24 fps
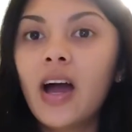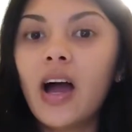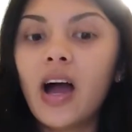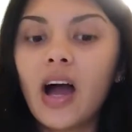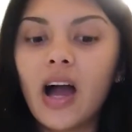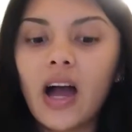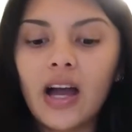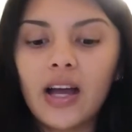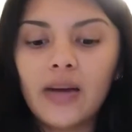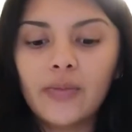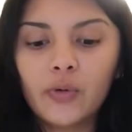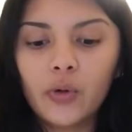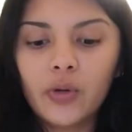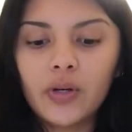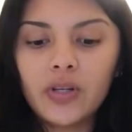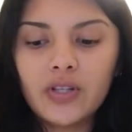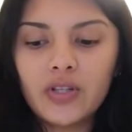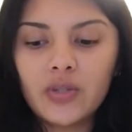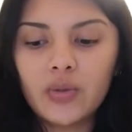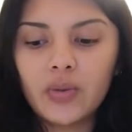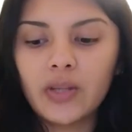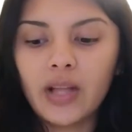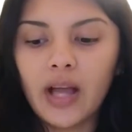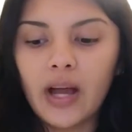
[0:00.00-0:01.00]
I'm going
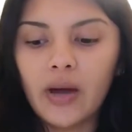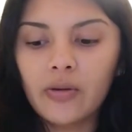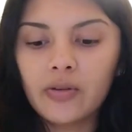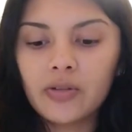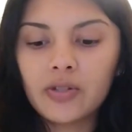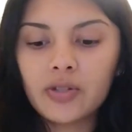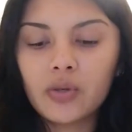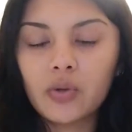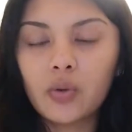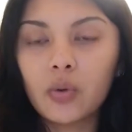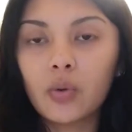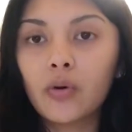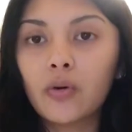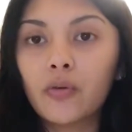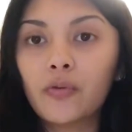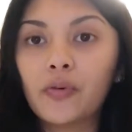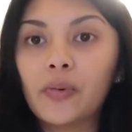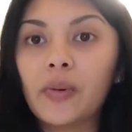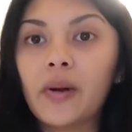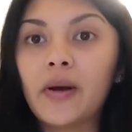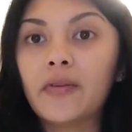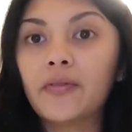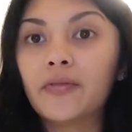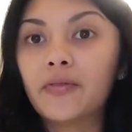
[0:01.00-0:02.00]
to allow it to cool for
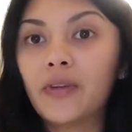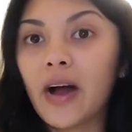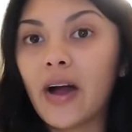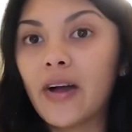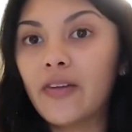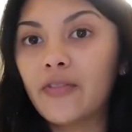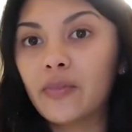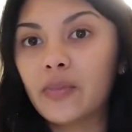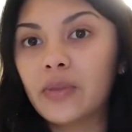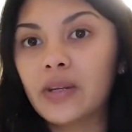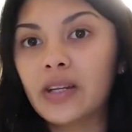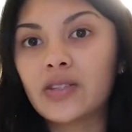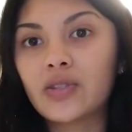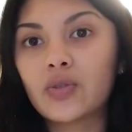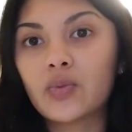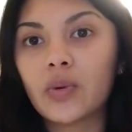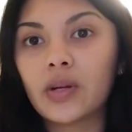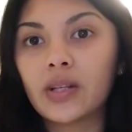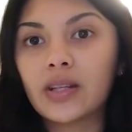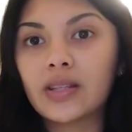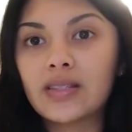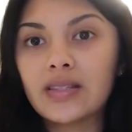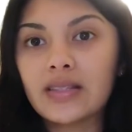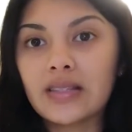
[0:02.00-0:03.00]
about 5 minutes
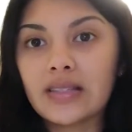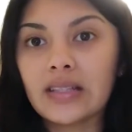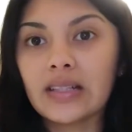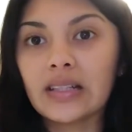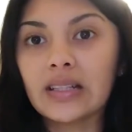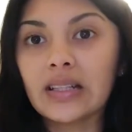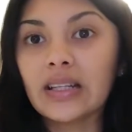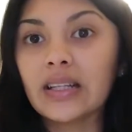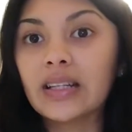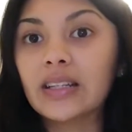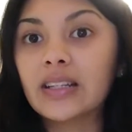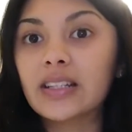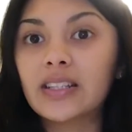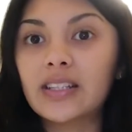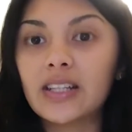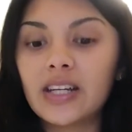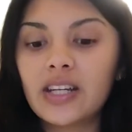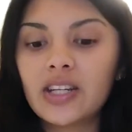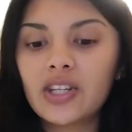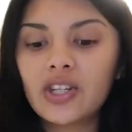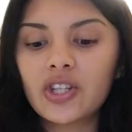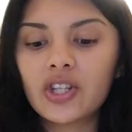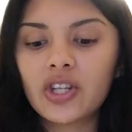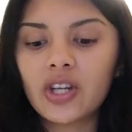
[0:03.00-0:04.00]
while it's still in the
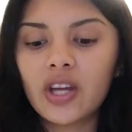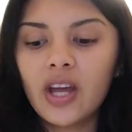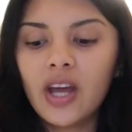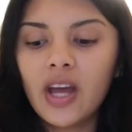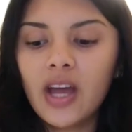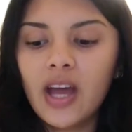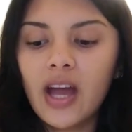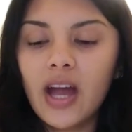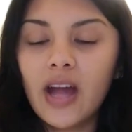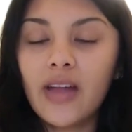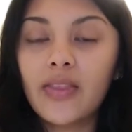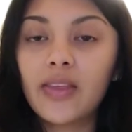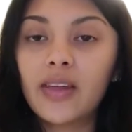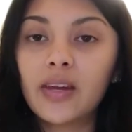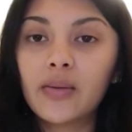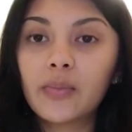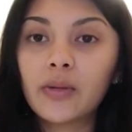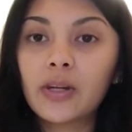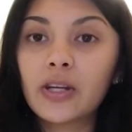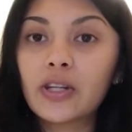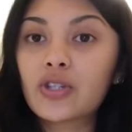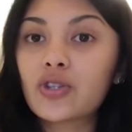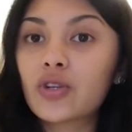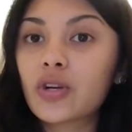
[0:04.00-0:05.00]
dish. And then I'm
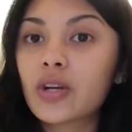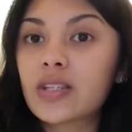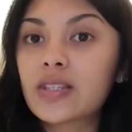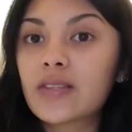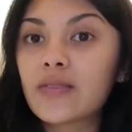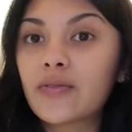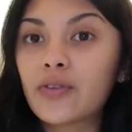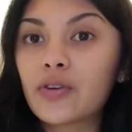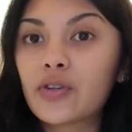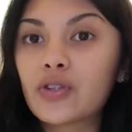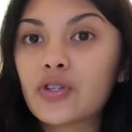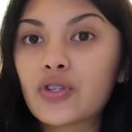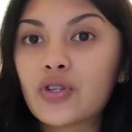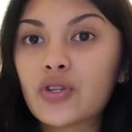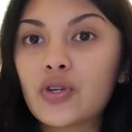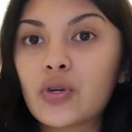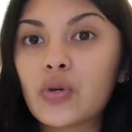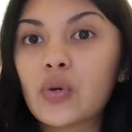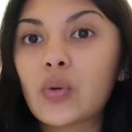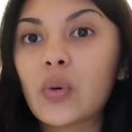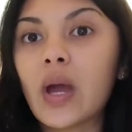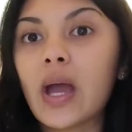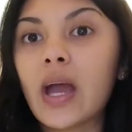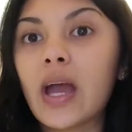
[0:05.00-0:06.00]
gonna transfer
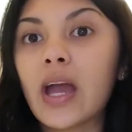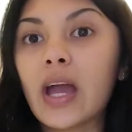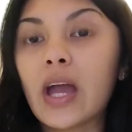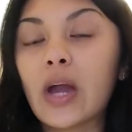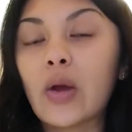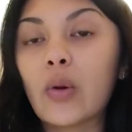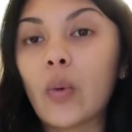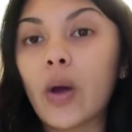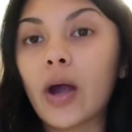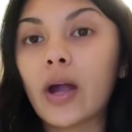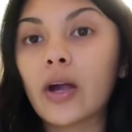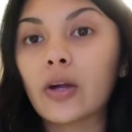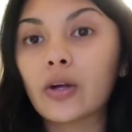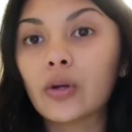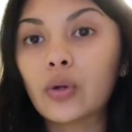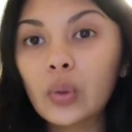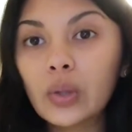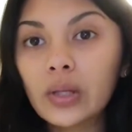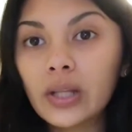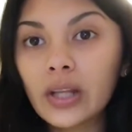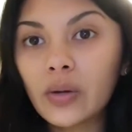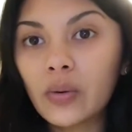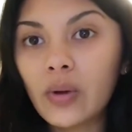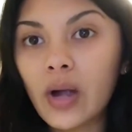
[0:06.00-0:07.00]
to a wire
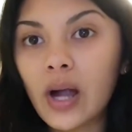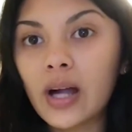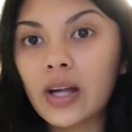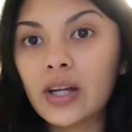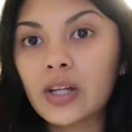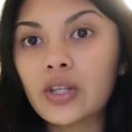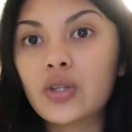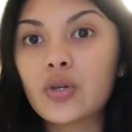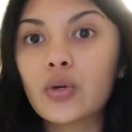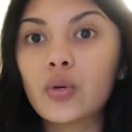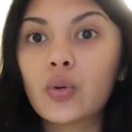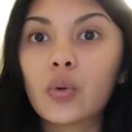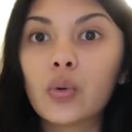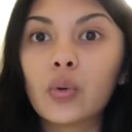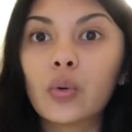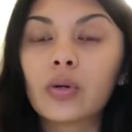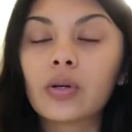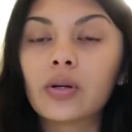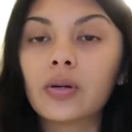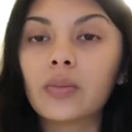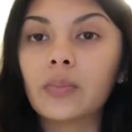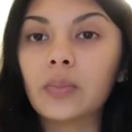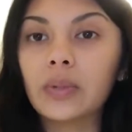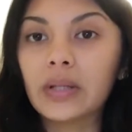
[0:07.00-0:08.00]
cooling rack to cool
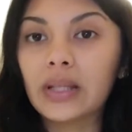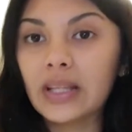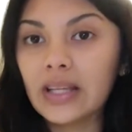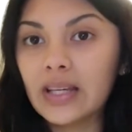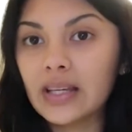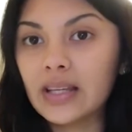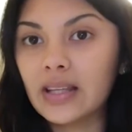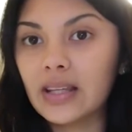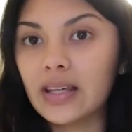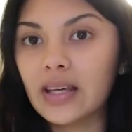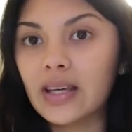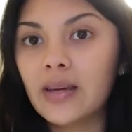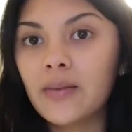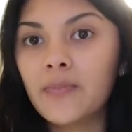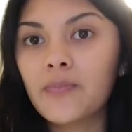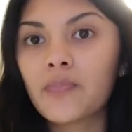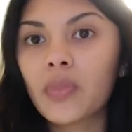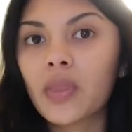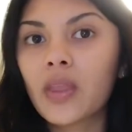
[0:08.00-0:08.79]
completely.